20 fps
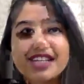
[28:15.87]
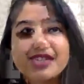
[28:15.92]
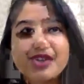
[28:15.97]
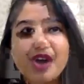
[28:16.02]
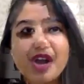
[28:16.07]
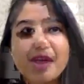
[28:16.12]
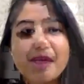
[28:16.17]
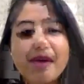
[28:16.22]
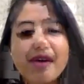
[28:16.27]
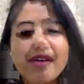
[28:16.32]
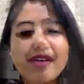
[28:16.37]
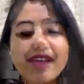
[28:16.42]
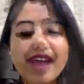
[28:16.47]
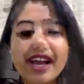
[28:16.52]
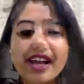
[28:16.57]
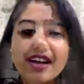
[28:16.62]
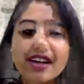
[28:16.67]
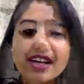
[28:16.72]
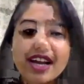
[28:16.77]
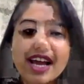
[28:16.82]
it's all
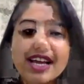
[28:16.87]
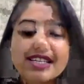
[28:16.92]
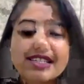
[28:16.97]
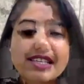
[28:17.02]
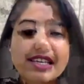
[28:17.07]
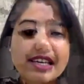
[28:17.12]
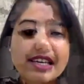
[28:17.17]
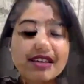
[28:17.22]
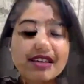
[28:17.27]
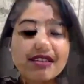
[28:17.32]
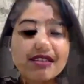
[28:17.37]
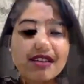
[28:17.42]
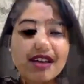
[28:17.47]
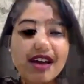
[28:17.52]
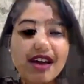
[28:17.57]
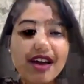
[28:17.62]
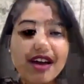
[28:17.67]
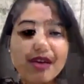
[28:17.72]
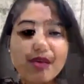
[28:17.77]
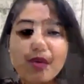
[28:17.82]
about recognizing,
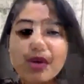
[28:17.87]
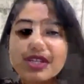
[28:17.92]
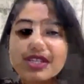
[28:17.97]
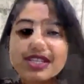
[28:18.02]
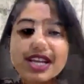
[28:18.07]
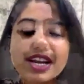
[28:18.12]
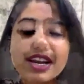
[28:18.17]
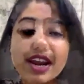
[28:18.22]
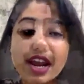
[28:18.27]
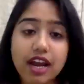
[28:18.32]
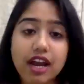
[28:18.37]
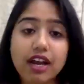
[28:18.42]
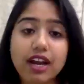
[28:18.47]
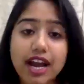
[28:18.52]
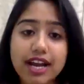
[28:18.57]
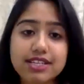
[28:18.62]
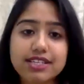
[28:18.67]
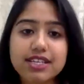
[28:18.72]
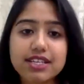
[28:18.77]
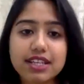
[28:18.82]
and once that
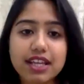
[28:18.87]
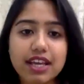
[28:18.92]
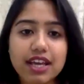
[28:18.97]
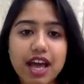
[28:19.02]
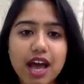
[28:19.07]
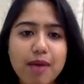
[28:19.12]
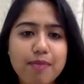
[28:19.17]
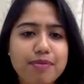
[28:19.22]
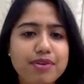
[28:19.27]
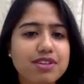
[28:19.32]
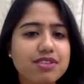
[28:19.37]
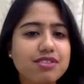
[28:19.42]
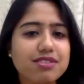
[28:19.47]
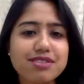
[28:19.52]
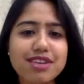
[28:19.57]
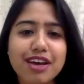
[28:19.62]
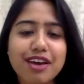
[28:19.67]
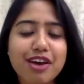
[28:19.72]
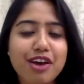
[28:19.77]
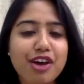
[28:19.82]
recognizing thing
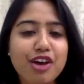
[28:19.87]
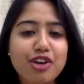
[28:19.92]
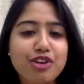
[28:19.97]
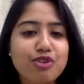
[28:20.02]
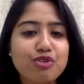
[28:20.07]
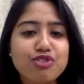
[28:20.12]
happens,